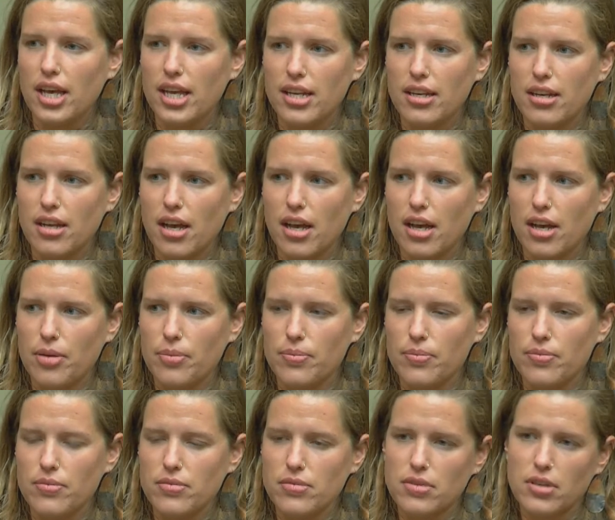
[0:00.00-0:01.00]
and
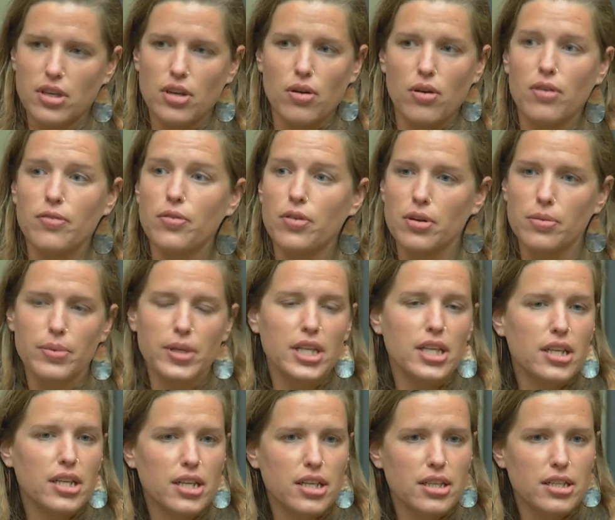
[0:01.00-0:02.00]
um, you know,
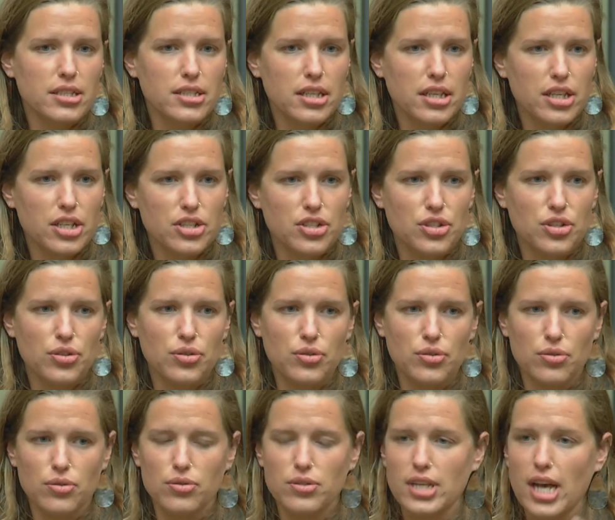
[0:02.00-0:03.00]
affordability is an
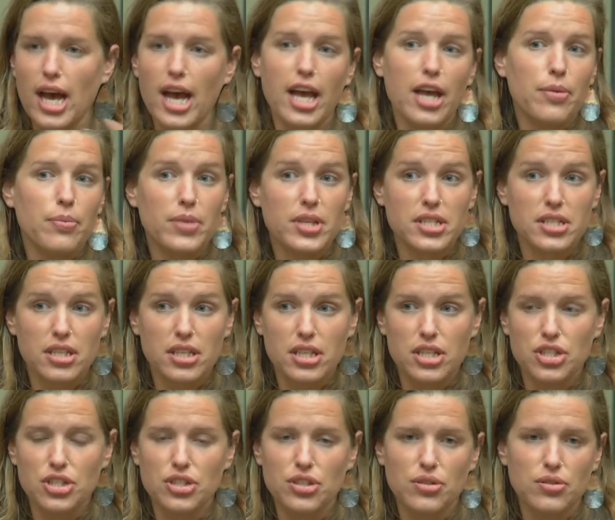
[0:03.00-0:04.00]
issue, time is an
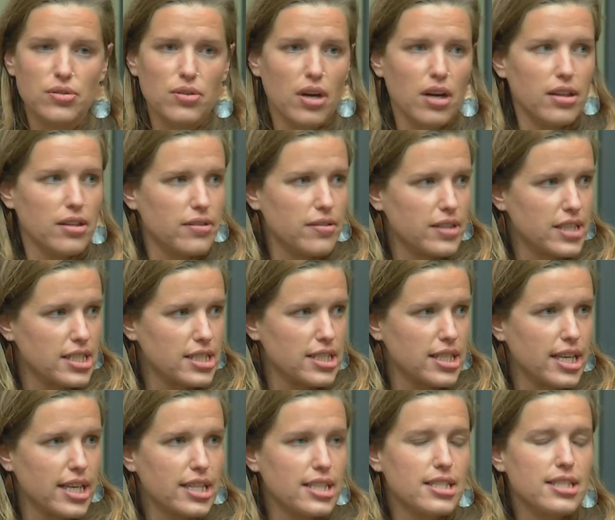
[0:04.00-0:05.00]
issue, all of these
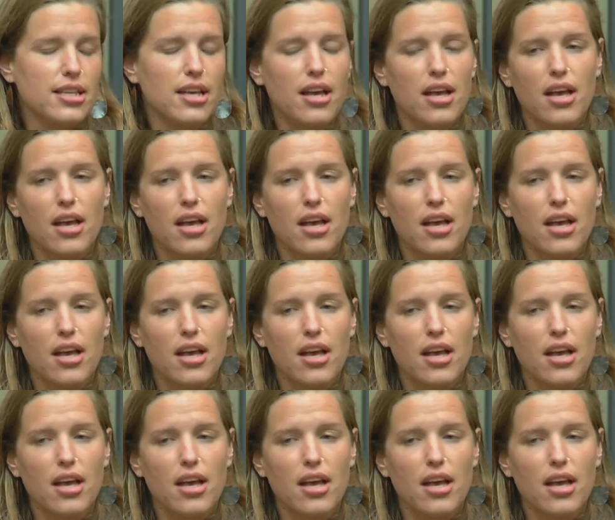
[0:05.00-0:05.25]
things.